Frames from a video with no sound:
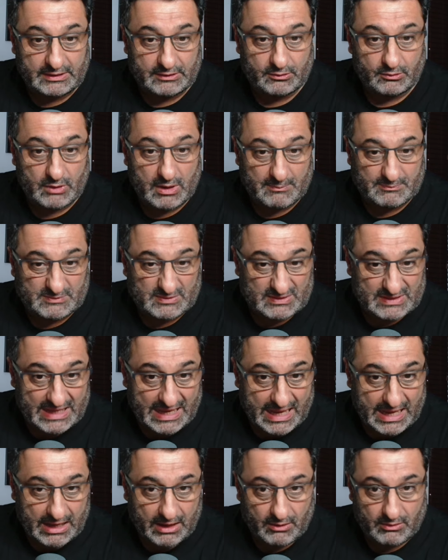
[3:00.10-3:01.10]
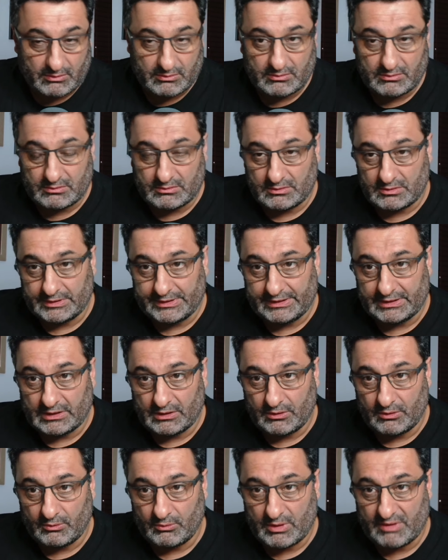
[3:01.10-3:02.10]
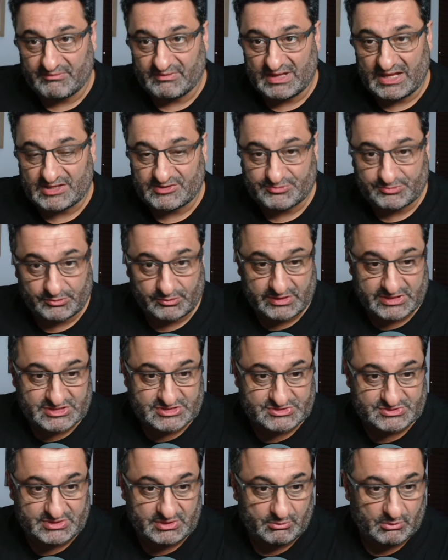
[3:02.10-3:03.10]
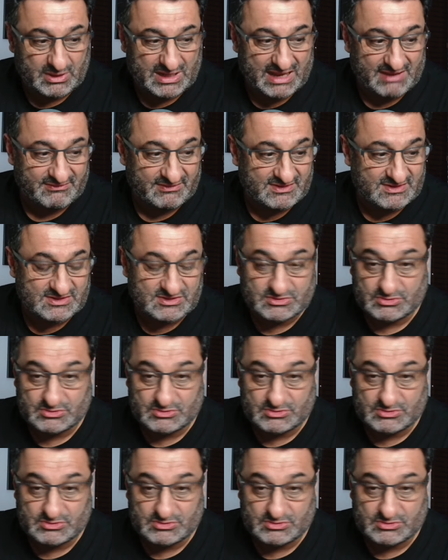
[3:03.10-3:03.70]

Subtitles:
who up to now, whether that's through injury, whatever,